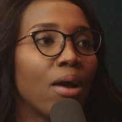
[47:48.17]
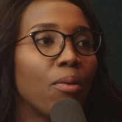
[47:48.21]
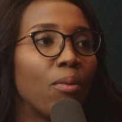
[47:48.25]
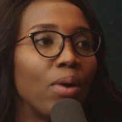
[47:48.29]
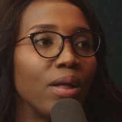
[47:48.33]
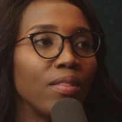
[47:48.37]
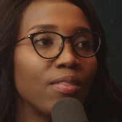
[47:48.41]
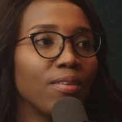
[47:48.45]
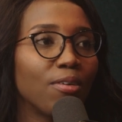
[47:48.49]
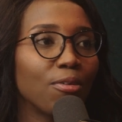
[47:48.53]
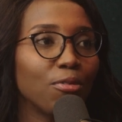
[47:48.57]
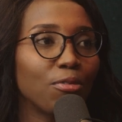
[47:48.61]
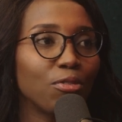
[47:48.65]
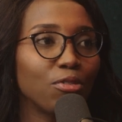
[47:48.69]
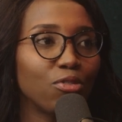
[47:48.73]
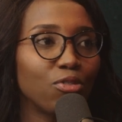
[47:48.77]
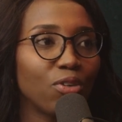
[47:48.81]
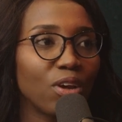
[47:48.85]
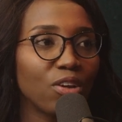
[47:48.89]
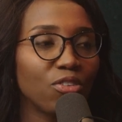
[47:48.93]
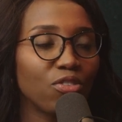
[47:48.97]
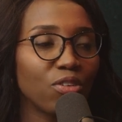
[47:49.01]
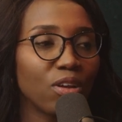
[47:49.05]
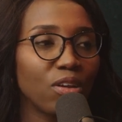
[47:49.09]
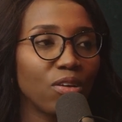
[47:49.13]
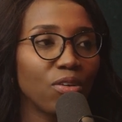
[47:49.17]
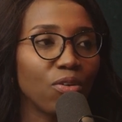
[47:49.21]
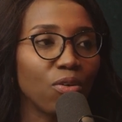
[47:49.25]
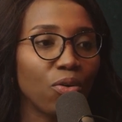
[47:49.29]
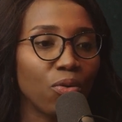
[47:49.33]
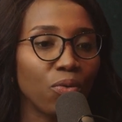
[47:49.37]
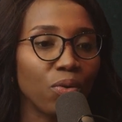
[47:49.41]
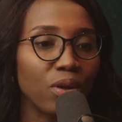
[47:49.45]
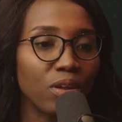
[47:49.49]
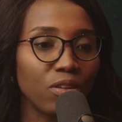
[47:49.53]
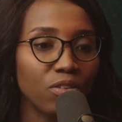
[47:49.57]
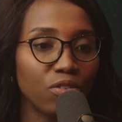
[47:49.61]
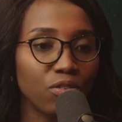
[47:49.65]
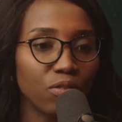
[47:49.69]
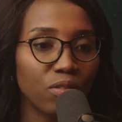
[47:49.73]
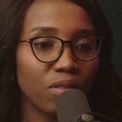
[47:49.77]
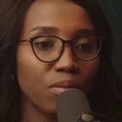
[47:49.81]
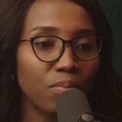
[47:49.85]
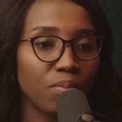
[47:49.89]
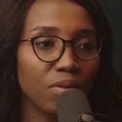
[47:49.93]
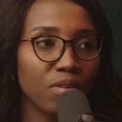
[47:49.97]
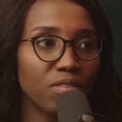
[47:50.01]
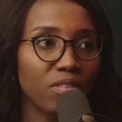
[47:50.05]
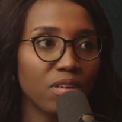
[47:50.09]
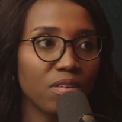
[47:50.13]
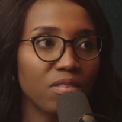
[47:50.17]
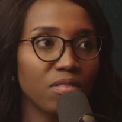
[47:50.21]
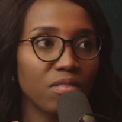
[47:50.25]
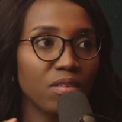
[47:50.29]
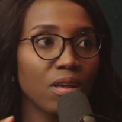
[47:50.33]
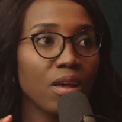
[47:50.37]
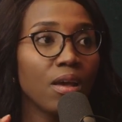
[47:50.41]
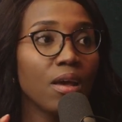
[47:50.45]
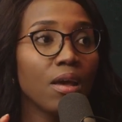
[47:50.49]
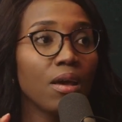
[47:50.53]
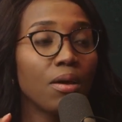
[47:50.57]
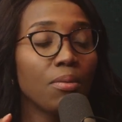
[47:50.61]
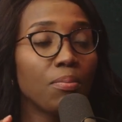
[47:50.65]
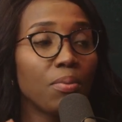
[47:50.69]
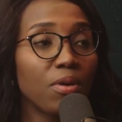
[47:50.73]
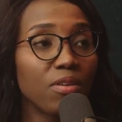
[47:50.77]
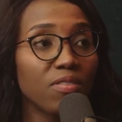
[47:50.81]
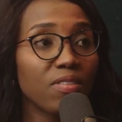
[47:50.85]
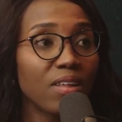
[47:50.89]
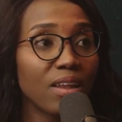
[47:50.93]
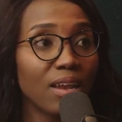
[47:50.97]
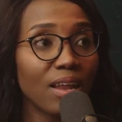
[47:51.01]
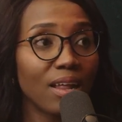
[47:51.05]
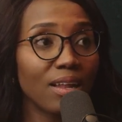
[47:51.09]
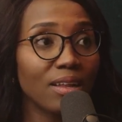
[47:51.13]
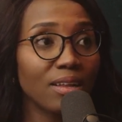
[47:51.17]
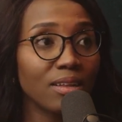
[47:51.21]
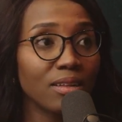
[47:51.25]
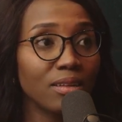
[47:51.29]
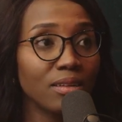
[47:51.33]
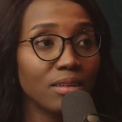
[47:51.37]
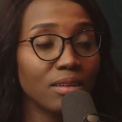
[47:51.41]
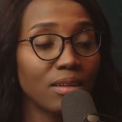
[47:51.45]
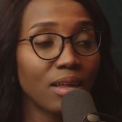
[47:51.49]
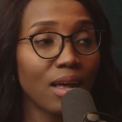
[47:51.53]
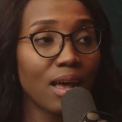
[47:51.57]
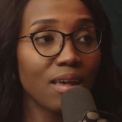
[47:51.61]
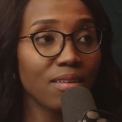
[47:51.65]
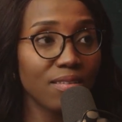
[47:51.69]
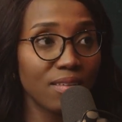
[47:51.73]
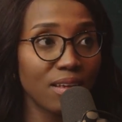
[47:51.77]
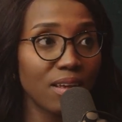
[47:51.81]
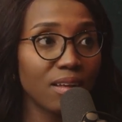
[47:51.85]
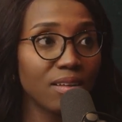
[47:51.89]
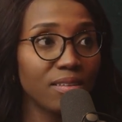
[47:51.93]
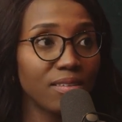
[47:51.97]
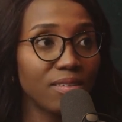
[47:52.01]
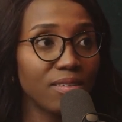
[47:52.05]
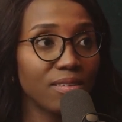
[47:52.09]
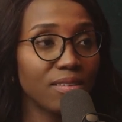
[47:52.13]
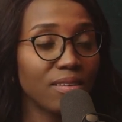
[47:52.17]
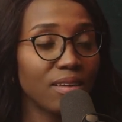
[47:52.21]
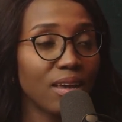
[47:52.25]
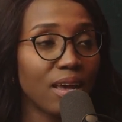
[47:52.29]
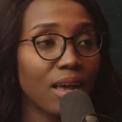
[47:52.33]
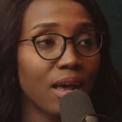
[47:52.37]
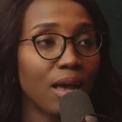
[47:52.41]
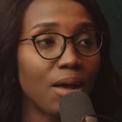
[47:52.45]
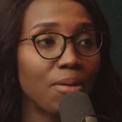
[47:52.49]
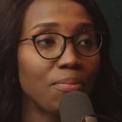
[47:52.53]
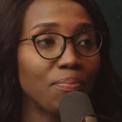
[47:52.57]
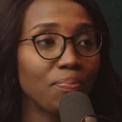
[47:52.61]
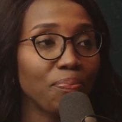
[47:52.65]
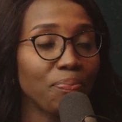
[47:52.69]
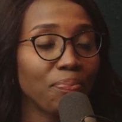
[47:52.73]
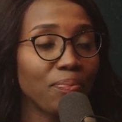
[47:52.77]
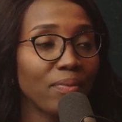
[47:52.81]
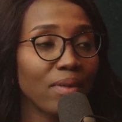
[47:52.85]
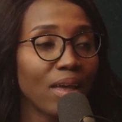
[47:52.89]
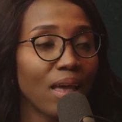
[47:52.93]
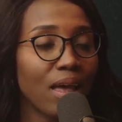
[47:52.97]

I want the court to actually go into the person's personal assets, and